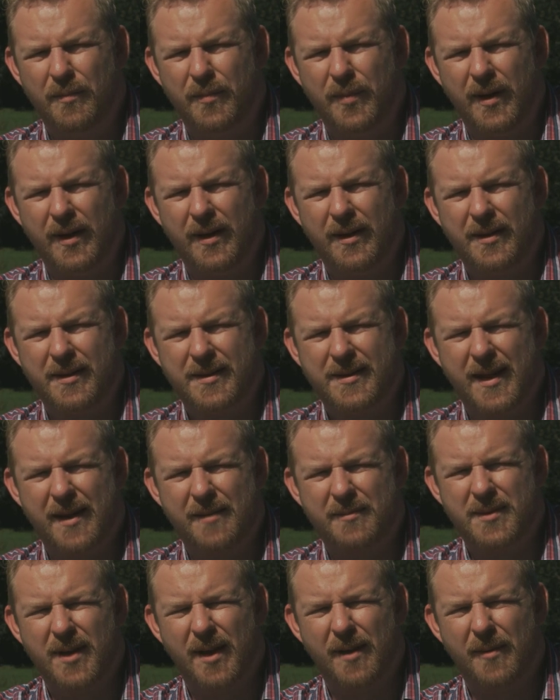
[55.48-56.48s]
but at the
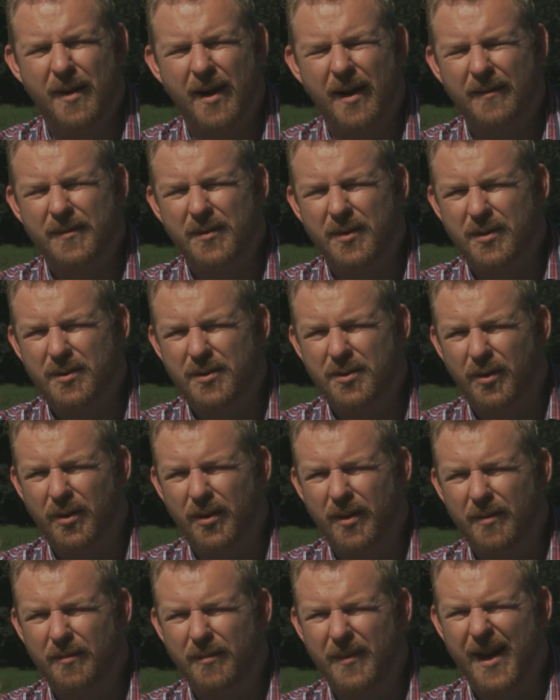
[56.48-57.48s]
same time, I have to enjoy
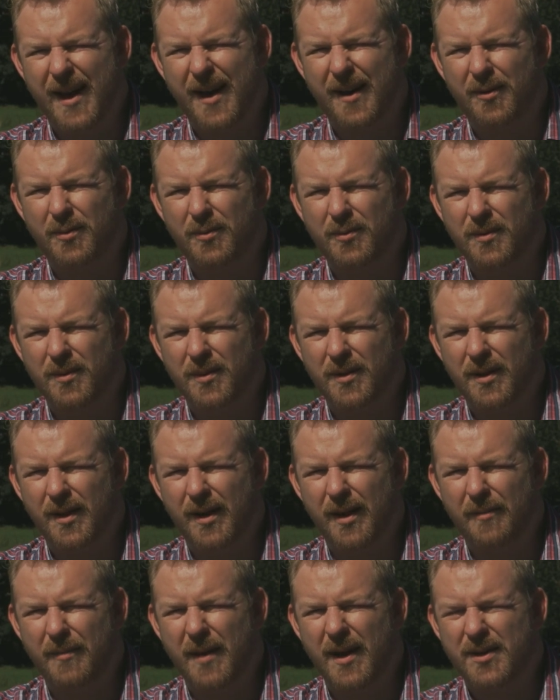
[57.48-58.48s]
them now
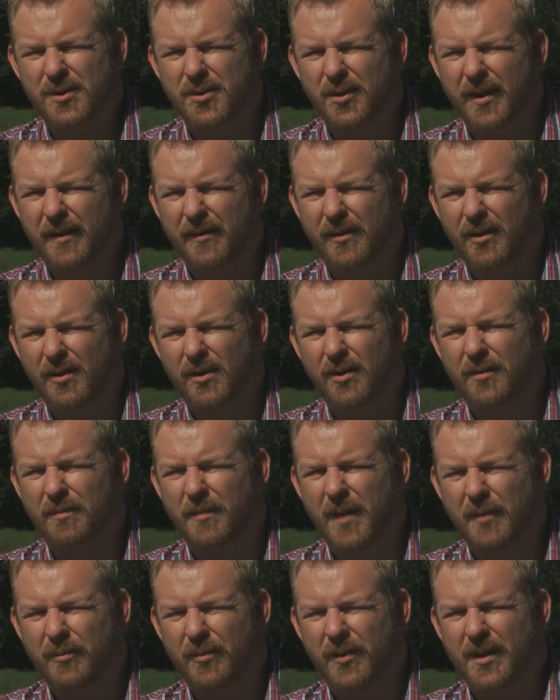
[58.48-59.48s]
and make sure they've got good
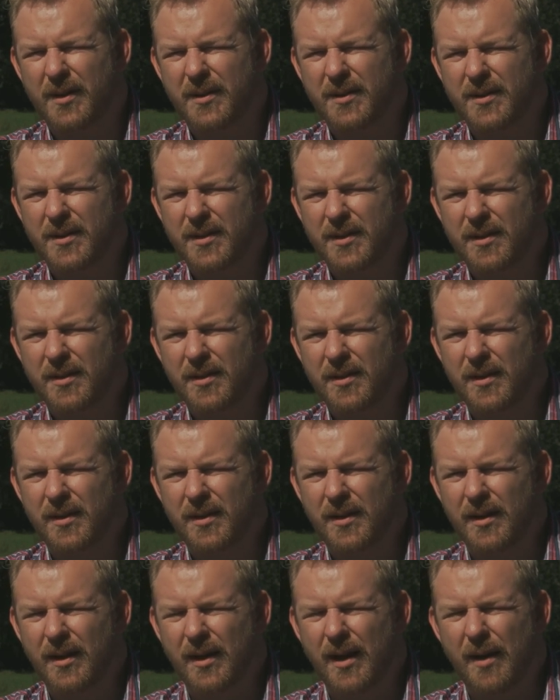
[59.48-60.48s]
memories
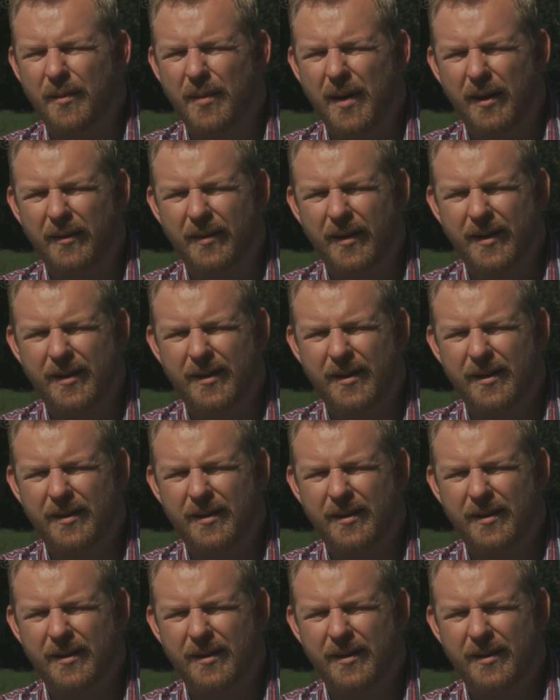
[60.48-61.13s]
about their